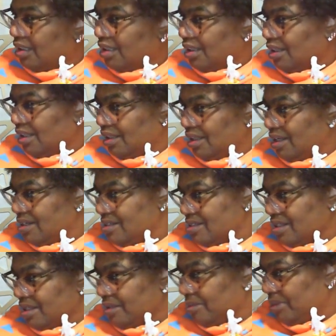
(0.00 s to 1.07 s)
they made is
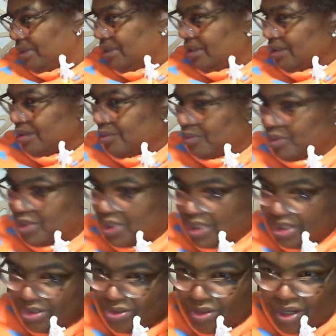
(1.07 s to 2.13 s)
going to be good when she
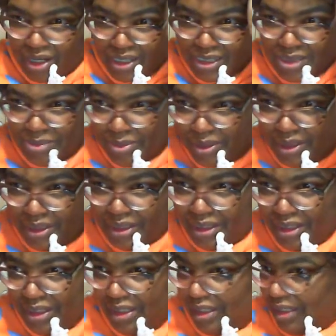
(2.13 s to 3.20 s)
dries. But
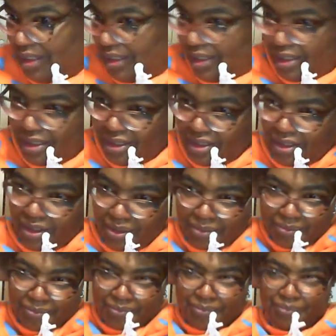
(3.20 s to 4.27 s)
yep,
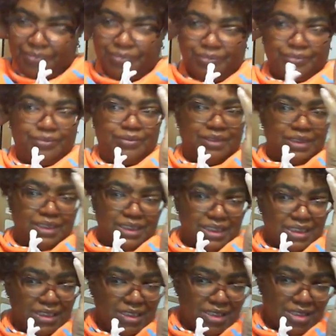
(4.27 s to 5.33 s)
this
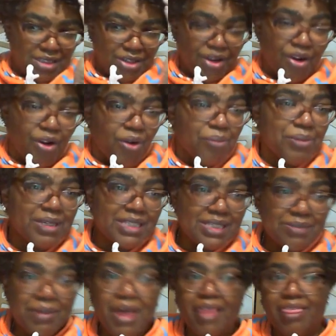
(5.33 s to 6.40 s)
is the curl mix
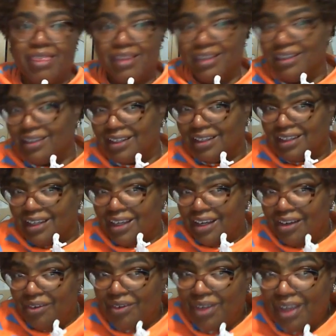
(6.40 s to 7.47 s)
method.
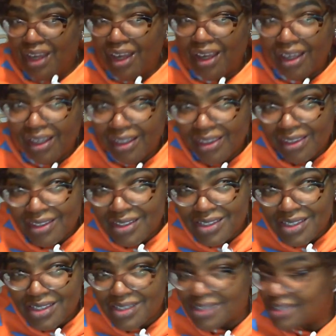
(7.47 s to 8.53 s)
Okay, this
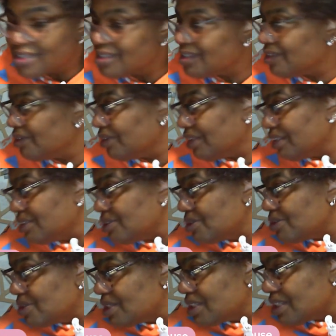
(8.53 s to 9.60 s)
is, I'll let
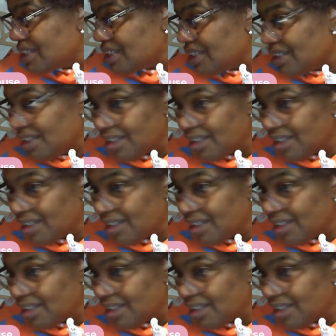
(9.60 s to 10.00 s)
you see.